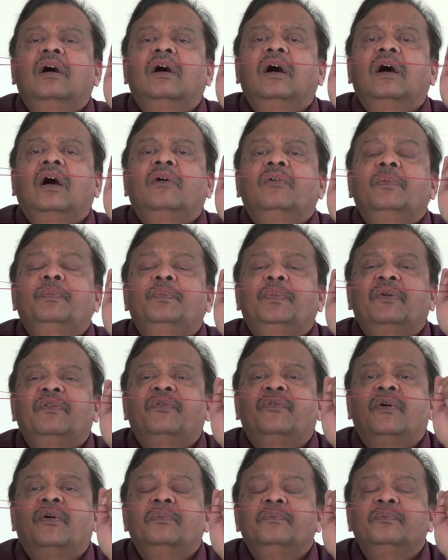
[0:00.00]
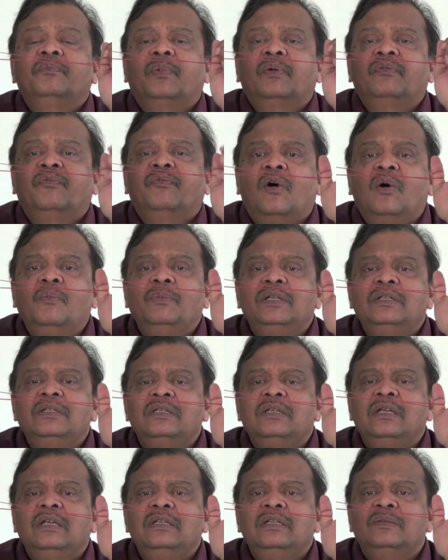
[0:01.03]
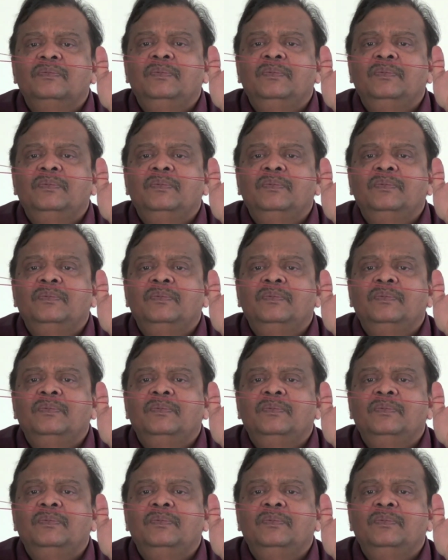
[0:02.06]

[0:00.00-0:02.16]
our performance is